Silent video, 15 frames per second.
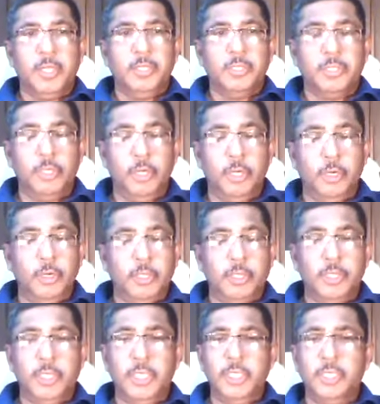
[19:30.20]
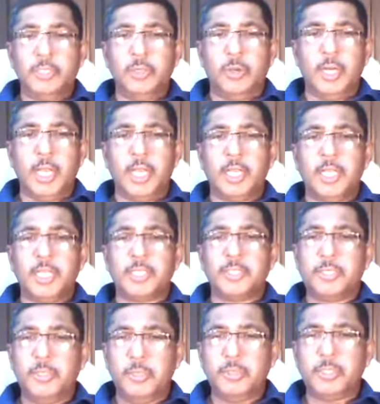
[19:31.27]
So these all are
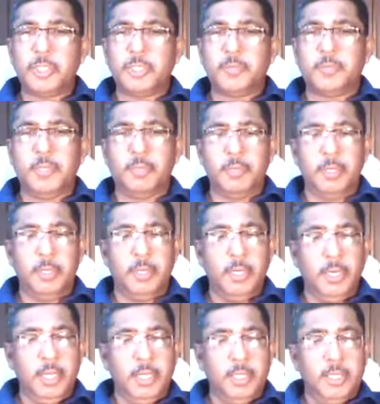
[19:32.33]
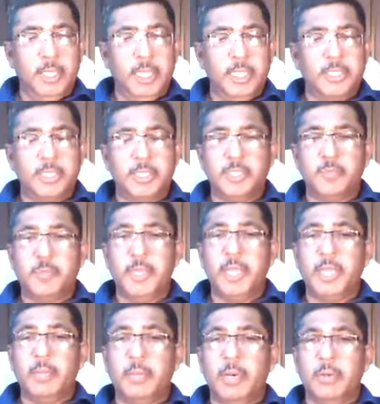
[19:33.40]
excuses people they
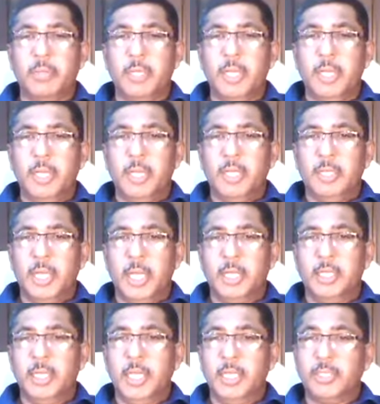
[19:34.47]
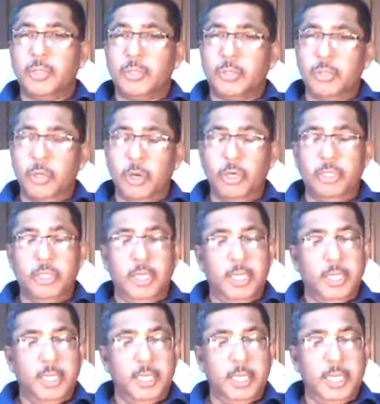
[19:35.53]
speak about that they should not
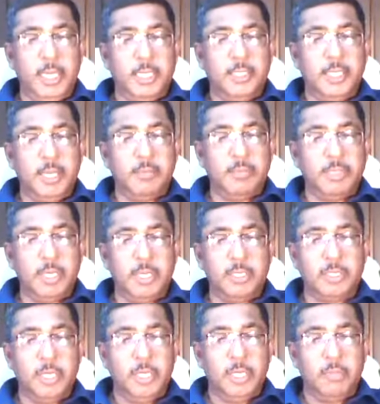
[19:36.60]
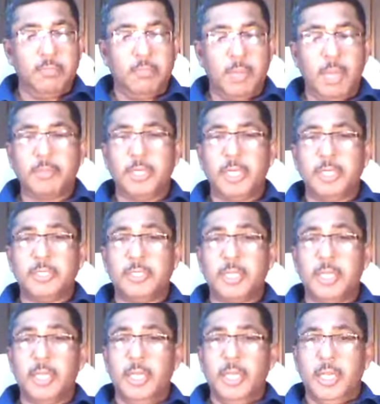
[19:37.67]
get themselves baptized
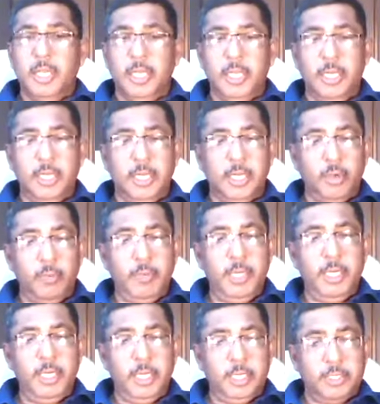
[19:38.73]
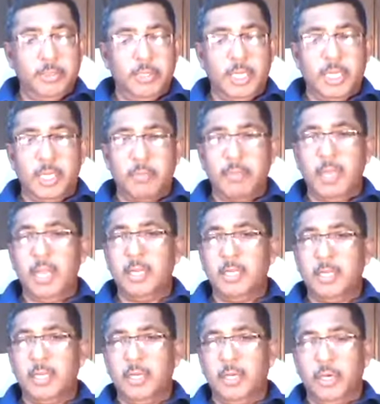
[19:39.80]
in obedience to the
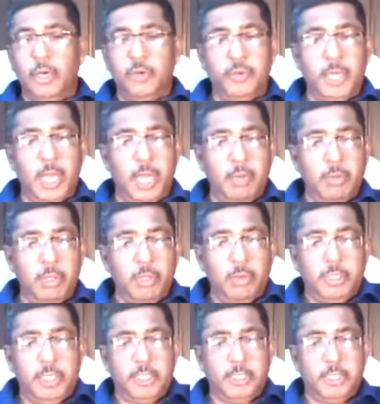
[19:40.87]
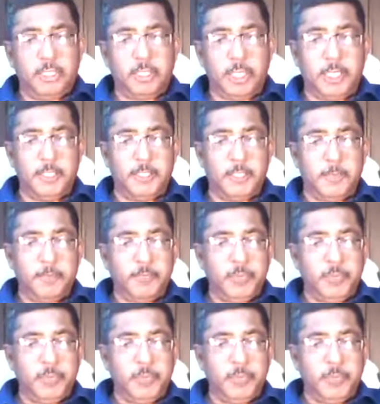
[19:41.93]
command of our Lord Jesus Christ.